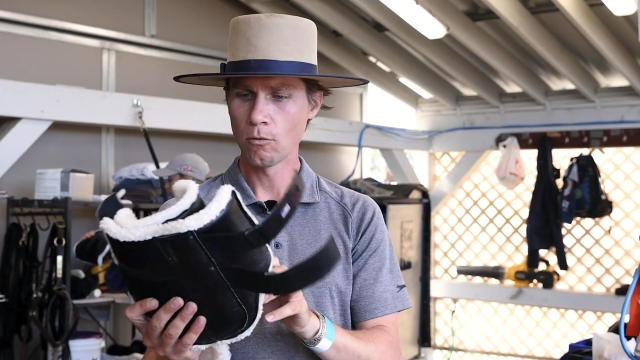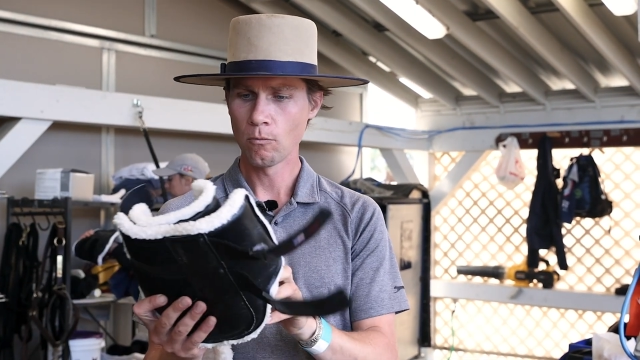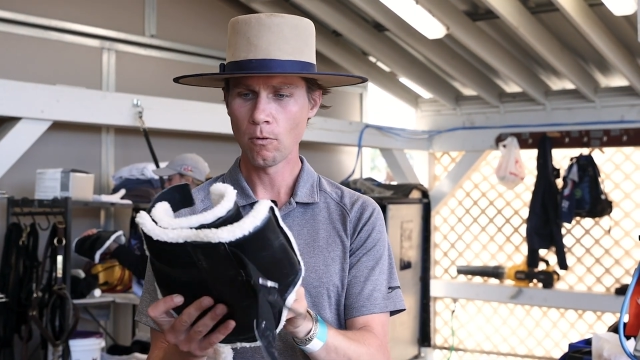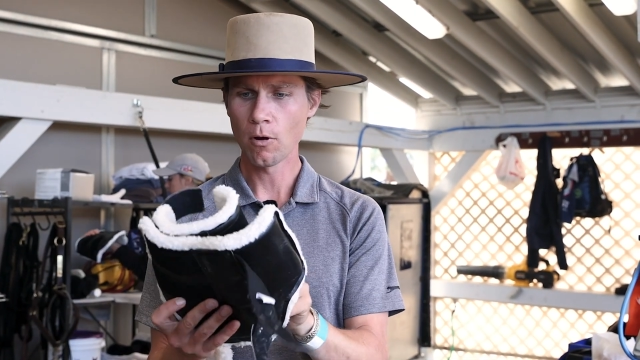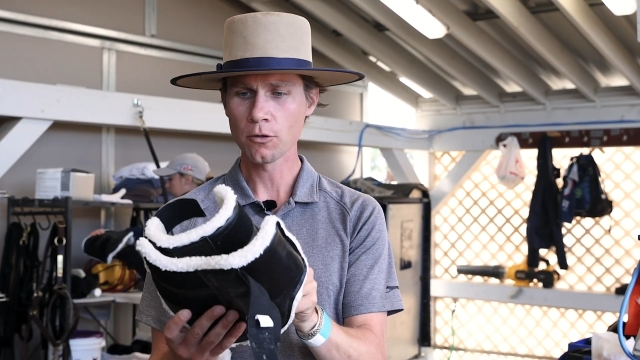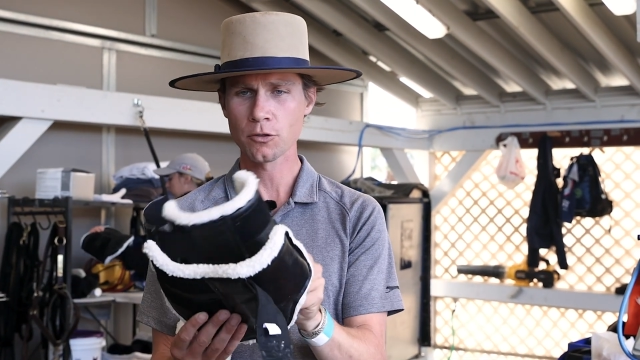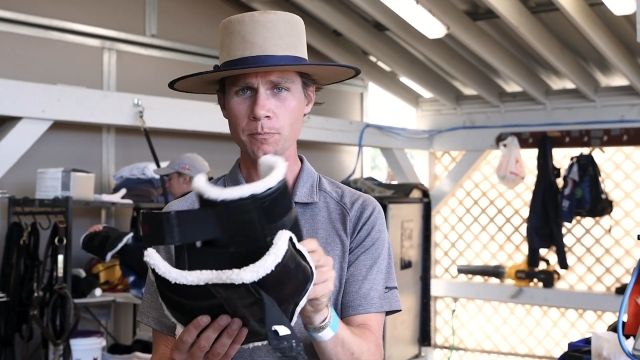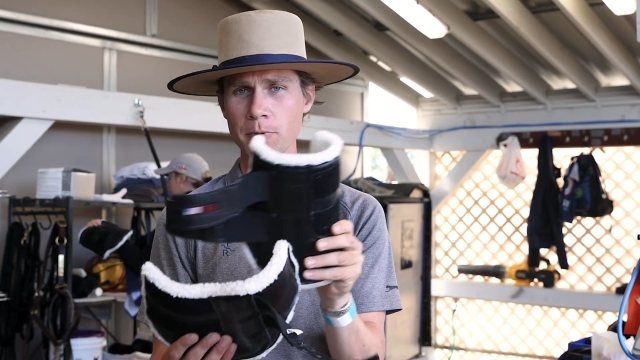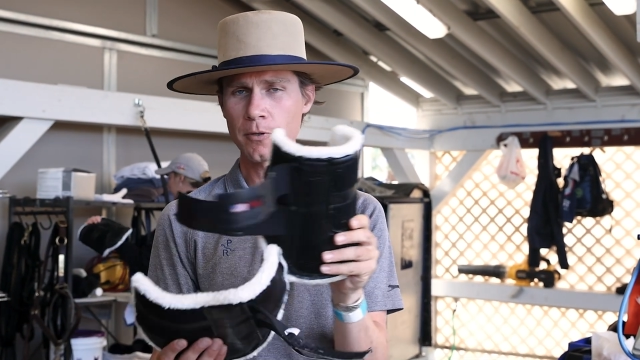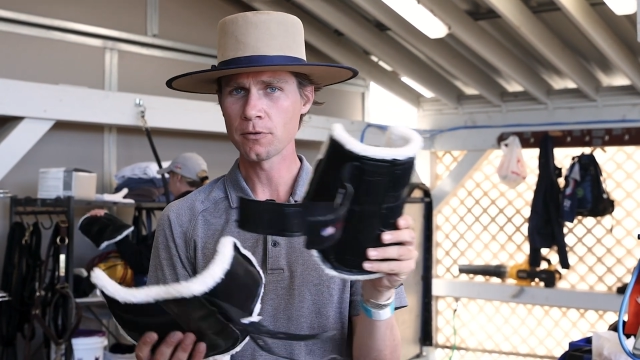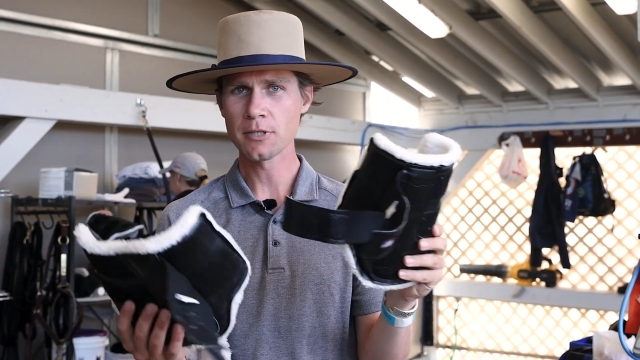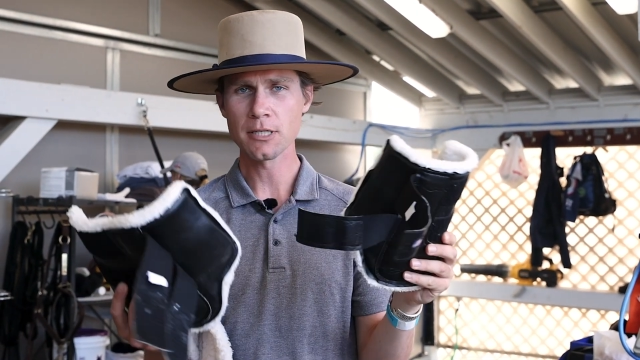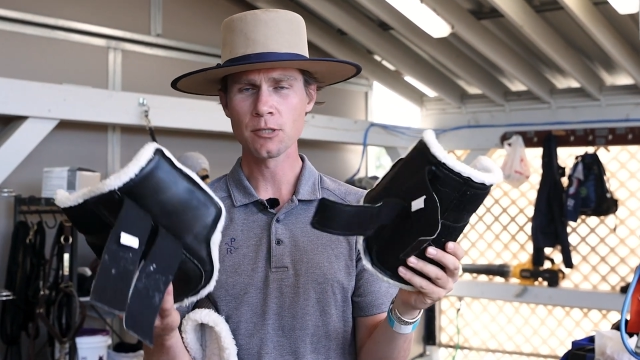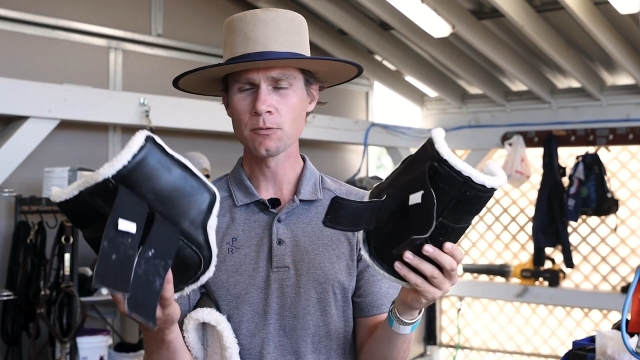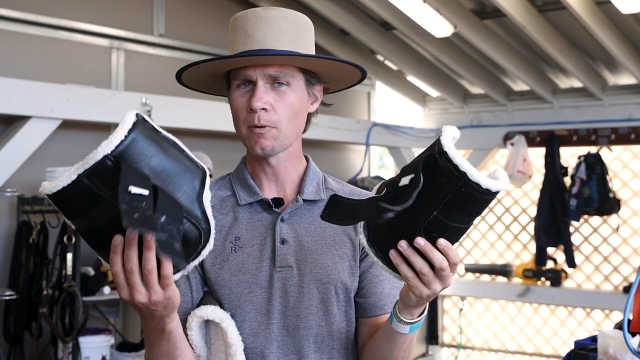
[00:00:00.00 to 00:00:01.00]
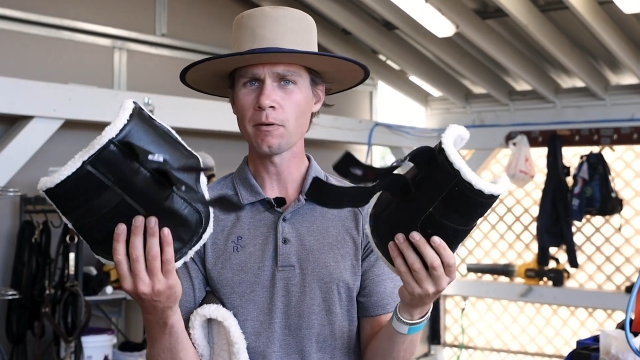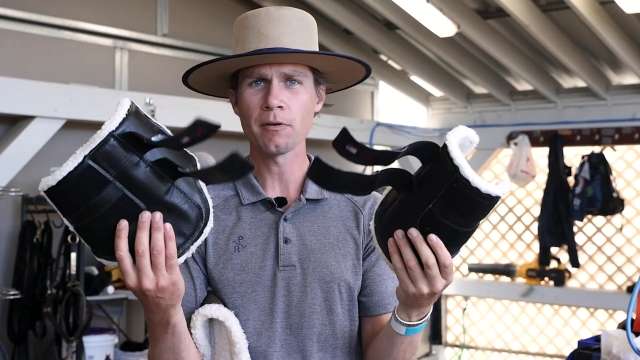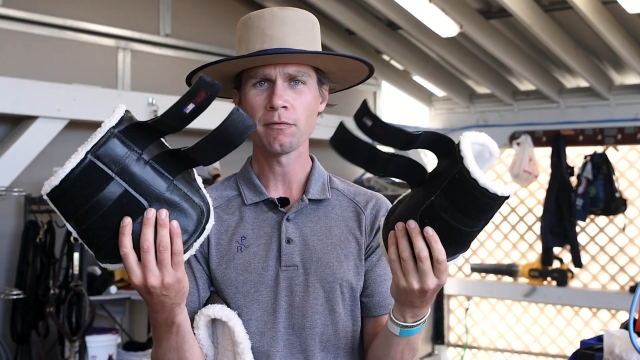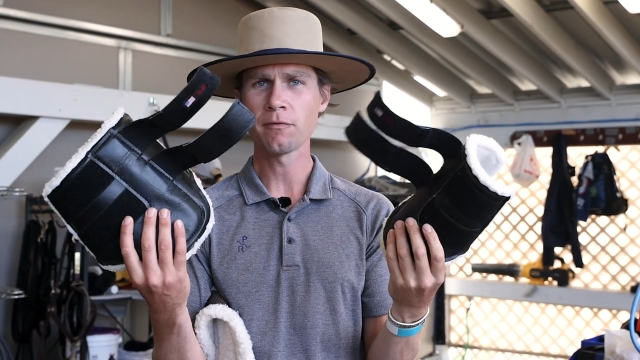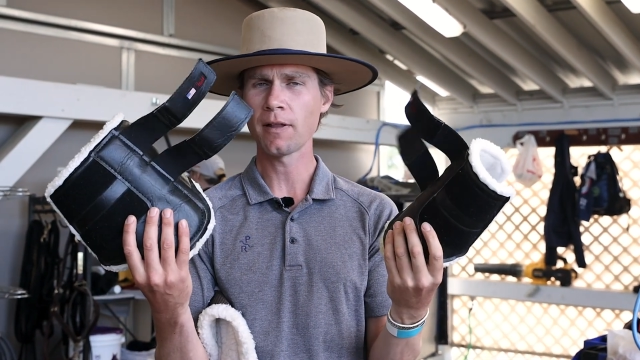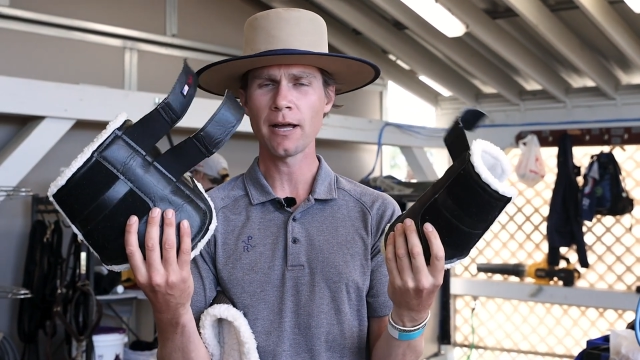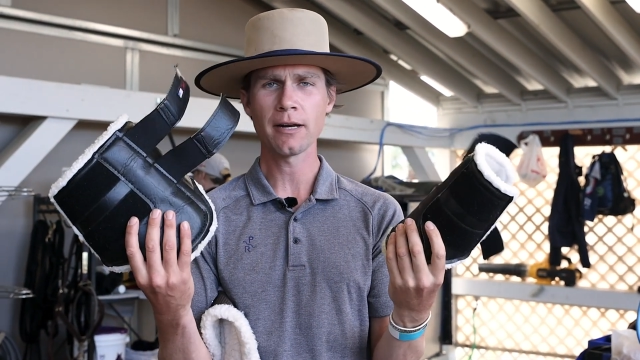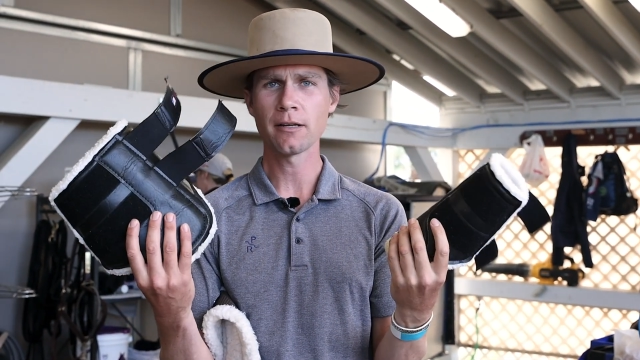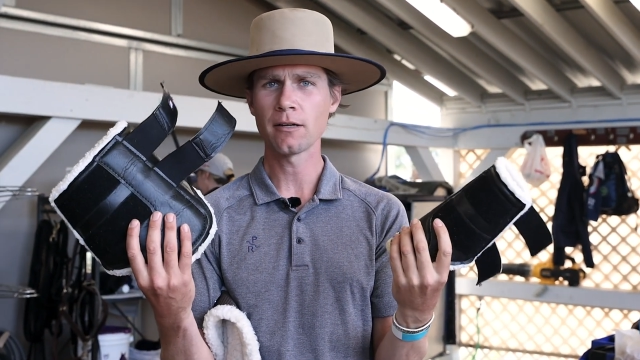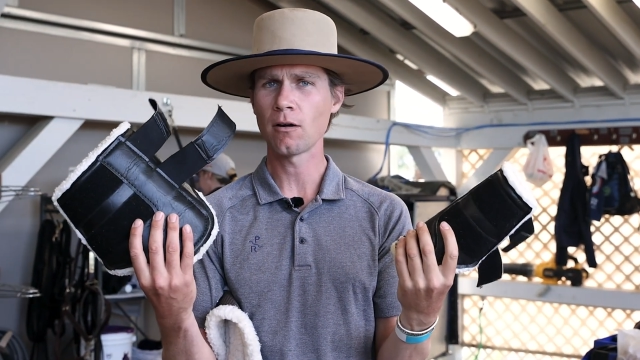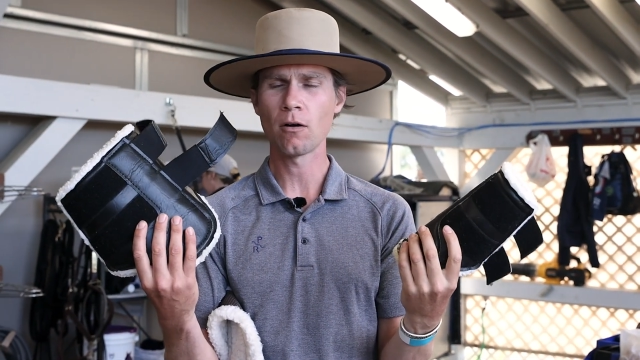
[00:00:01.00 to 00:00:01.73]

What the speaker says: Walsh boots. This is what we flat in